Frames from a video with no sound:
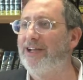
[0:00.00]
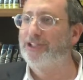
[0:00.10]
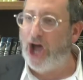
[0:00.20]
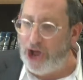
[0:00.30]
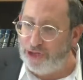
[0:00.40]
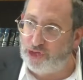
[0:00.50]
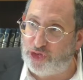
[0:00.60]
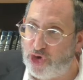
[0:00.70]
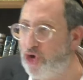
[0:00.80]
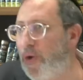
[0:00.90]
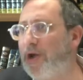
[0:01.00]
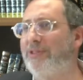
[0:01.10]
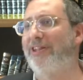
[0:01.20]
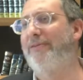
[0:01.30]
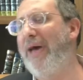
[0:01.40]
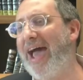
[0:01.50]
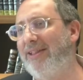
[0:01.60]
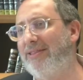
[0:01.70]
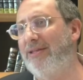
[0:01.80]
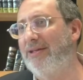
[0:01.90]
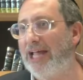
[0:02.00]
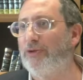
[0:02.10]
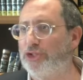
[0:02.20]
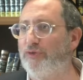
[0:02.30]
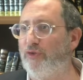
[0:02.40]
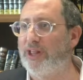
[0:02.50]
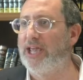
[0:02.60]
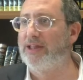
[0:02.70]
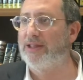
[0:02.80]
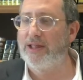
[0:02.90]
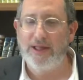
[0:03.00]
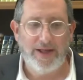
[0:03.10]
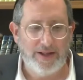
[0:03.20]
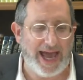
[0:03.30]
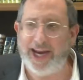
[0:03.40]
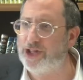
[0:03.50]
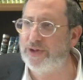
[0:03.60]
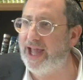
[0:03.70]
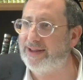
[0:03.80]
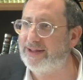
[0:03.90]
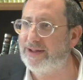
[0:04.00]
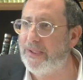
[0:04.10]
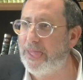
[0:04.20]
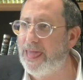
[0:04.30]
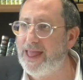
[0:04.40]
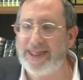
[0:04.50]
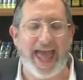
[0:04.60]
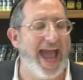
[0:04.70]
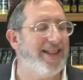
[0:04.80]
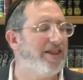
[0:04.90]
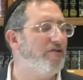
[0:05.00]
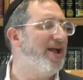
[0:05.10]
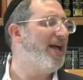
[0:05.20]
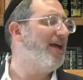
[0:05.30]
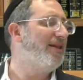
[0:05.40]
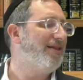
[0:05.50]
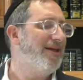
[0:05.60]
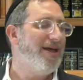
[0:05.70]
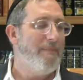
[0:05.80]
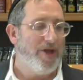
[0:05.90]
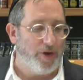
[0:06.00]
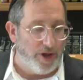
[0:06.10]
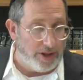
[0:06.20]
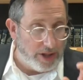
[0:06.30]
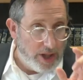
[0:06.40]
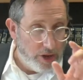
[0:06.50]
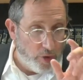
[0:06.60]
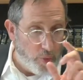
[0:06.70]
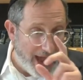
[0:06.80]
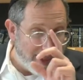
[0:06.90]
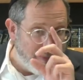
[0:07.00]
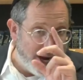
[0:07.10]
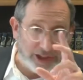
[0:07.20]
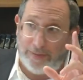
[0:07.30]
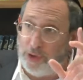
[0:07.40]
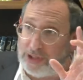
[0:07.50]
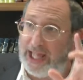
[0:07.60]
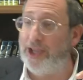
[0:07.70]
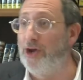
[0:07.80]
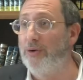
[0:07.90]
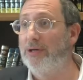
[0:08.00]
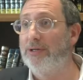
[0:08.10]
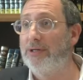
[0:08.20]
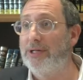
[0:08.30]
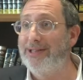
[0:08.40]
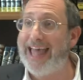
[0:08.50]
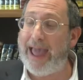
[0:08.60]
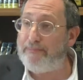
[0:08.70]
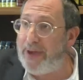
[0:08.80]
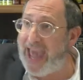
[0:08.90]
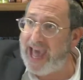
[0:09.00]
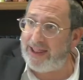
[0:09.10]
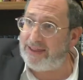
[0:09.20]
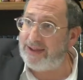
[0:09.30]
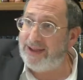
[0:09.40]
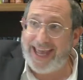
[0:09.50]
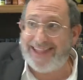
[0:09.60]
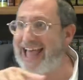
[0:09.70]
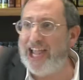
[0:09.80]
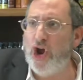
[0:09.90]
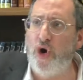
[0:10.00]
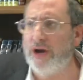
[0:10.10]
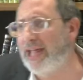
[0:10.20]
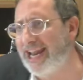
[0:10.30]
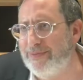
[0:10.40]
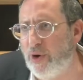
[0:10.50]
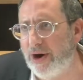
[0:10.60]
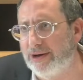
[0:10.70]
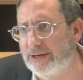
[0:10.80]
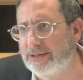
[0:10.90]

To undo what you did in the past. That's what tshuva really is. So how do you do that? The answer is, because the way the Rabbeinu Shalom looks at you, that past is not yours anymore.